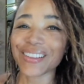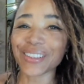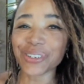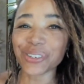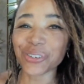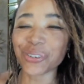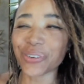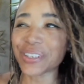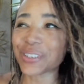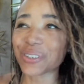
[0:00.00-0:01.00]
loose stool,
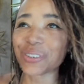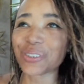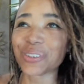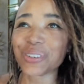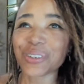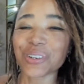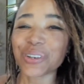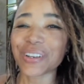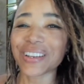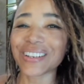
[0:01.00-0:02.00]
green stool,
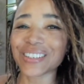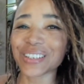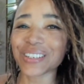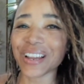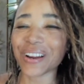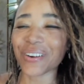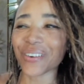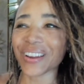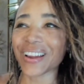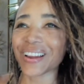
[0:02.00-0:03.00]
instant
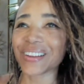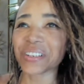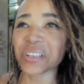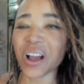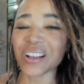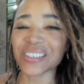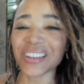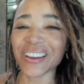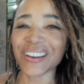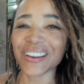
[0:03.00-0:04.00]
diarrhea,
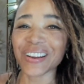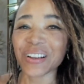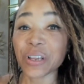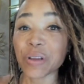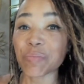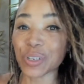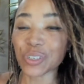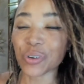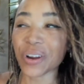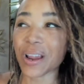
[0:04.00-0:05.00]
nausea,
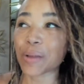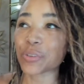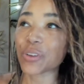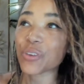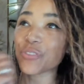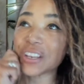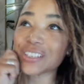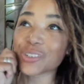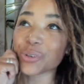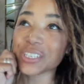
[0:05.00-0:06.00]
muscle cramps,
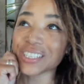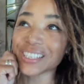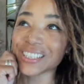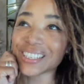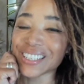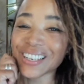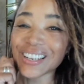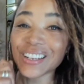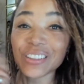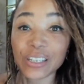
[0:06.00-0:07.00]
face twitches.
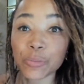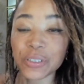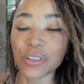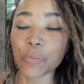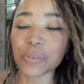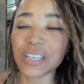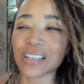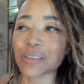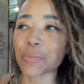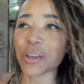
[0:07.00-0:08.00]
That's low
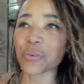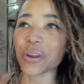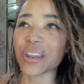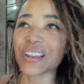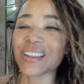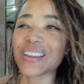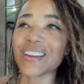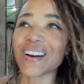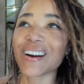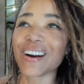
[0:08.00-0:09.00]
potassium, by the way.
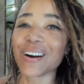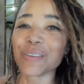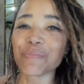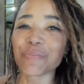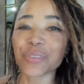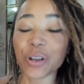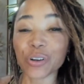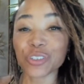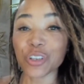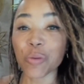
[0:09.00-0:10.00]
There
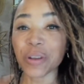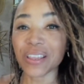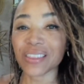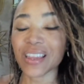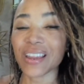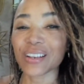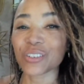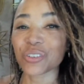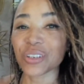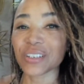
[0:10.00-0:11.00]
are so many
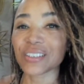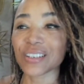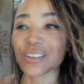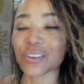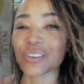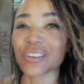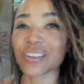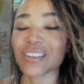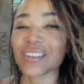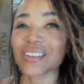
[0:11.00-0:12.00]
things to consider
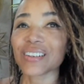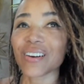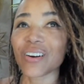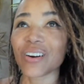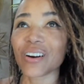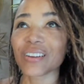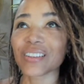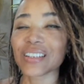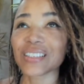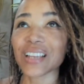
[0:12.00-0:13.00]

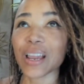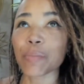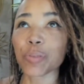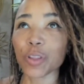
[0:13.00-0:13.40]
on this diet: